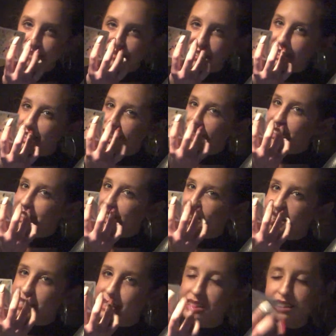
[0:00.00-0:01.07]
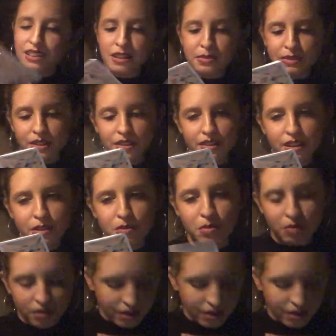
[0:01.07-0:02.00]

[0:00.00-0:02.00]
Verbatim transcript: I feel like the King of Cups, are they,